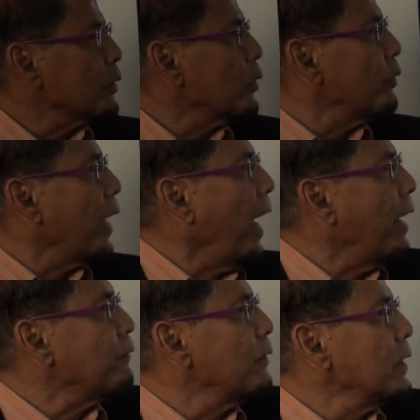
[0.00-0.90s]
So we
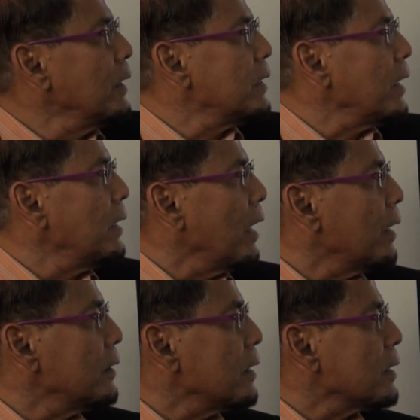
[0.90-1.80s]
have this
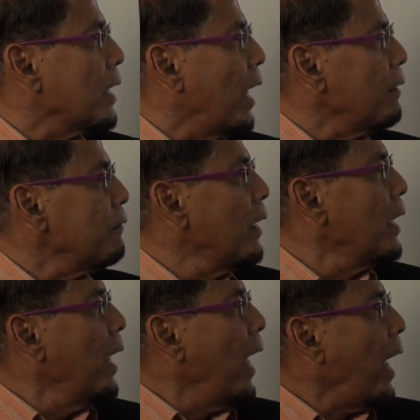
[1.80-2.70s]
integrated self,
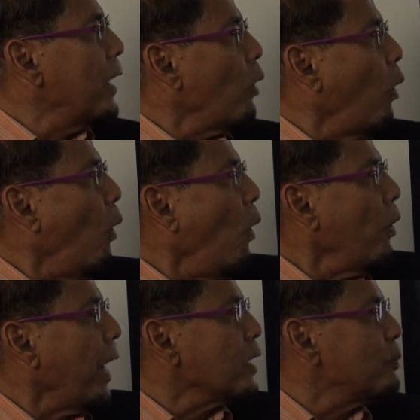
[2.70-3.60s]
and
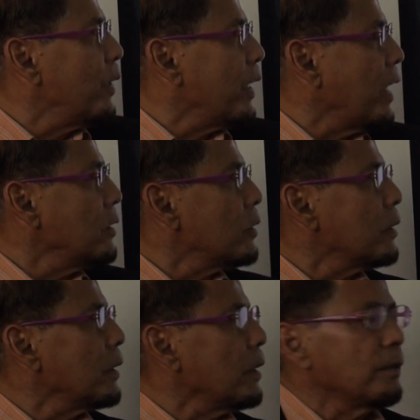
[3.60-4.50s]
all
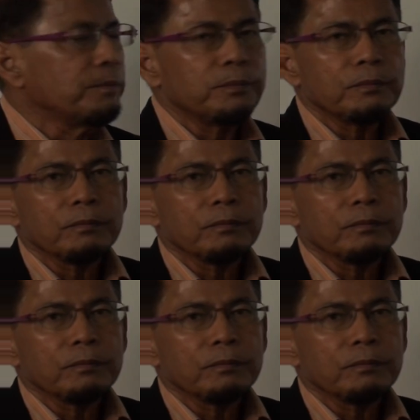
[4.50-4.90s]
experiential